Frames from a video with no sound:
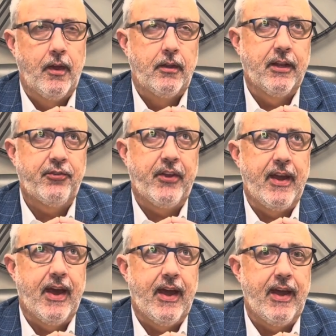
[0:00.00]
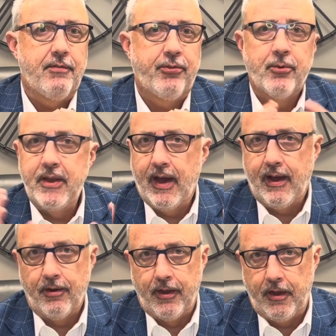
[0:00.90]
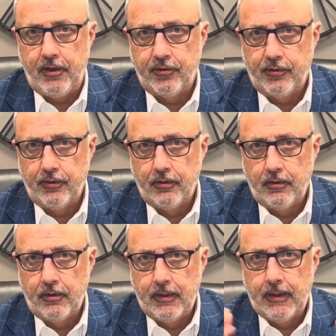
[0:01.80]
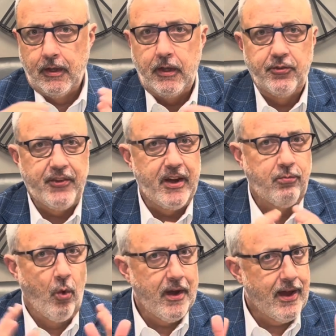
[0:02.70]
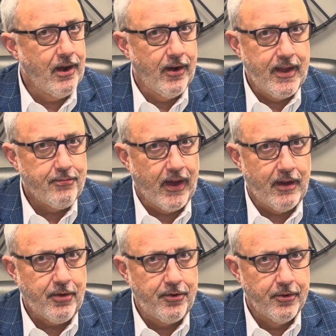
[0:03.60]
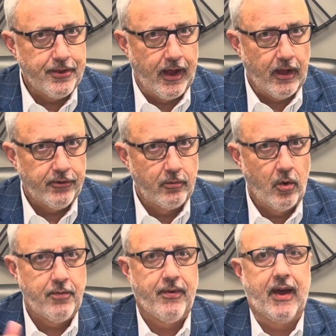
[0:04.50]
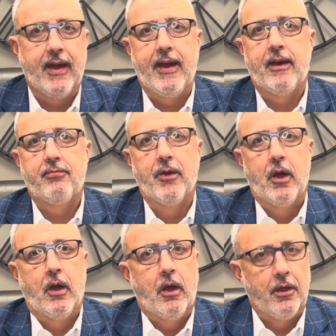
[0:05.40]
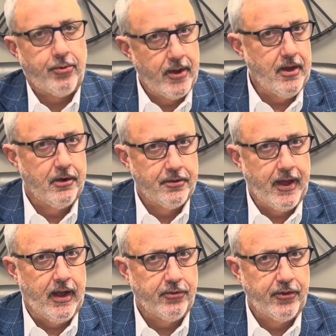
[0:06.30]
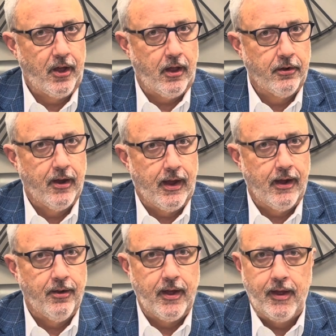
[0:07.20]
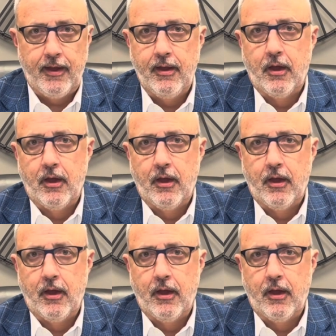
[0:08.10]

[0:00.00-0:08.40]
Let's say I have 3 IRAs. Instead of one IRA at $500,000, what if I have a $300,000 IRA,